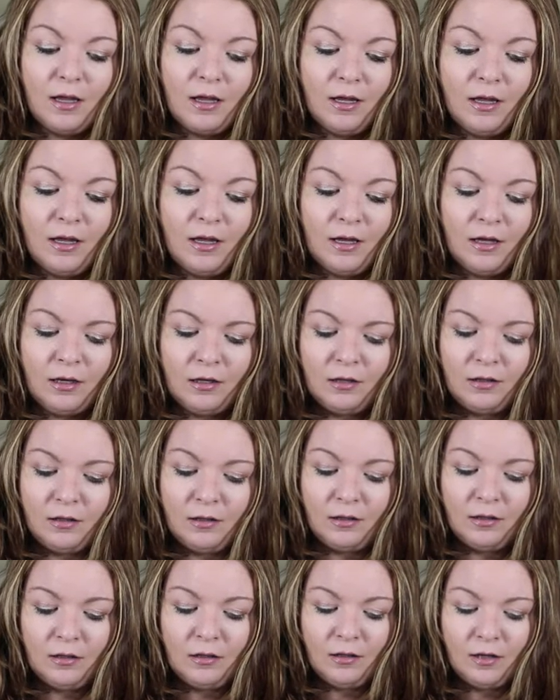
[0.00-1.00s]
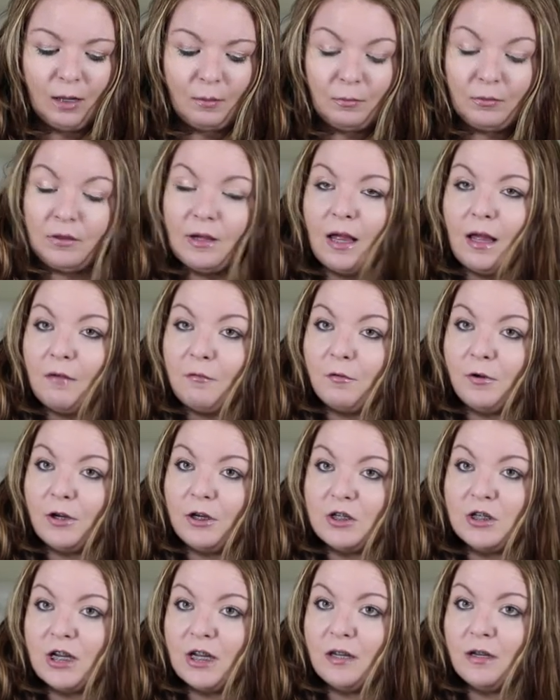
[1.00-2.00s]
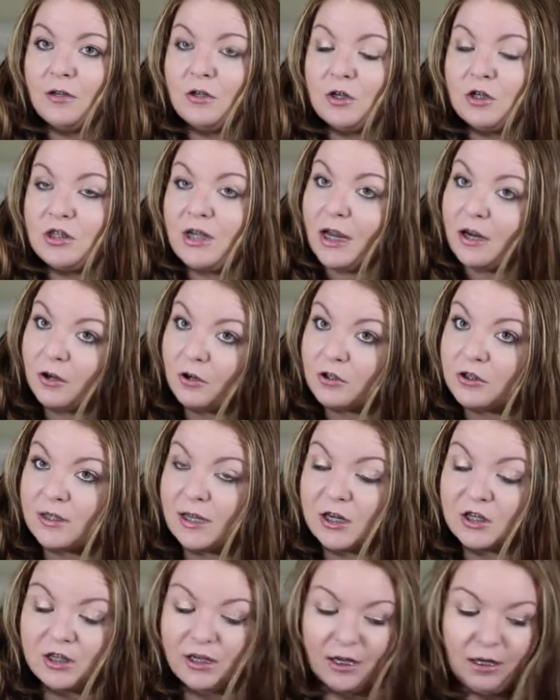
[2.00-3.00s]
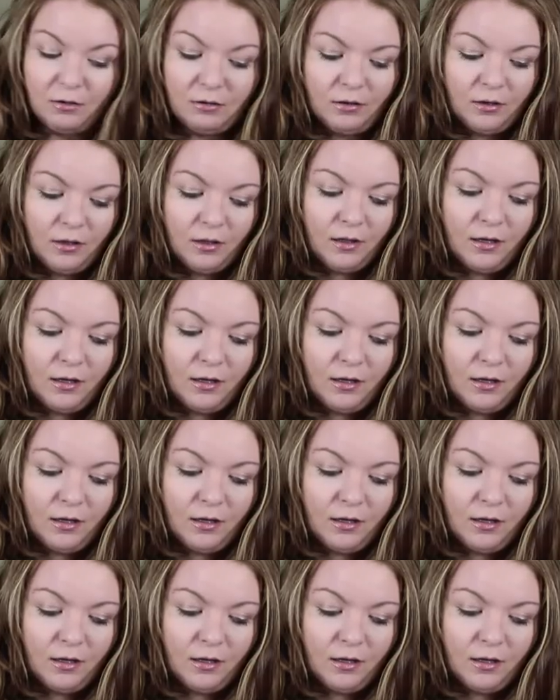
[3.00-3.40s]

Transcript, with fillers: And I would love for you to check the station out